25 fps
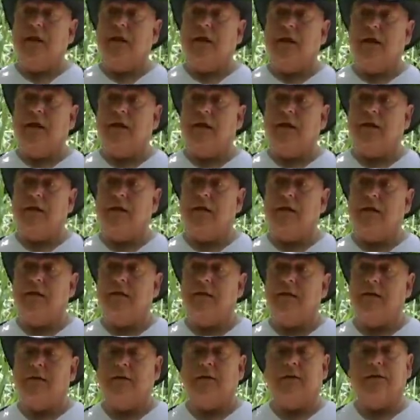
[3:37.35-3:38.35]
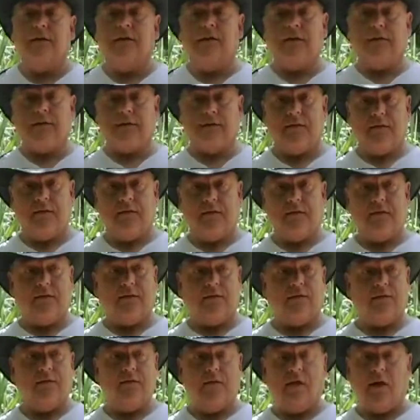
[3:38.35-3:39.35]
This
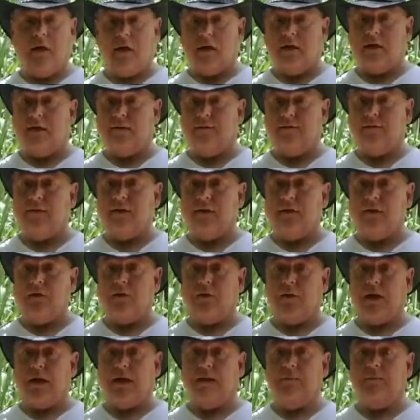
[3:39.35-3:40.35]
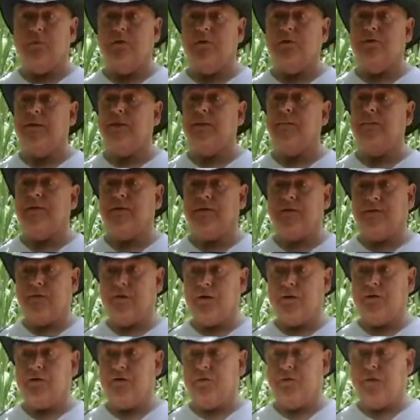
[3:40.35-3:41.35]
is not a video game movie, but
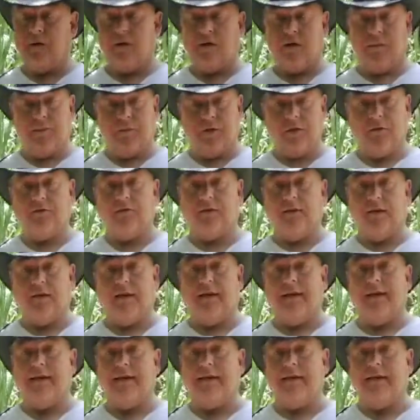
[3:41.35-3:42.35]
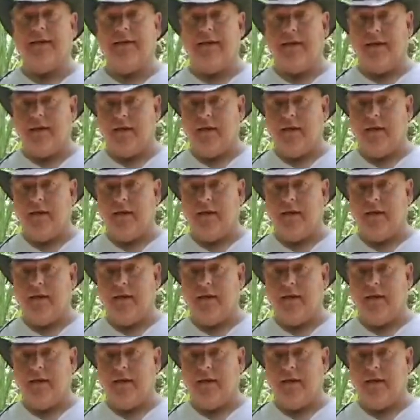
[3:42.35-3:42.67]
feels very much like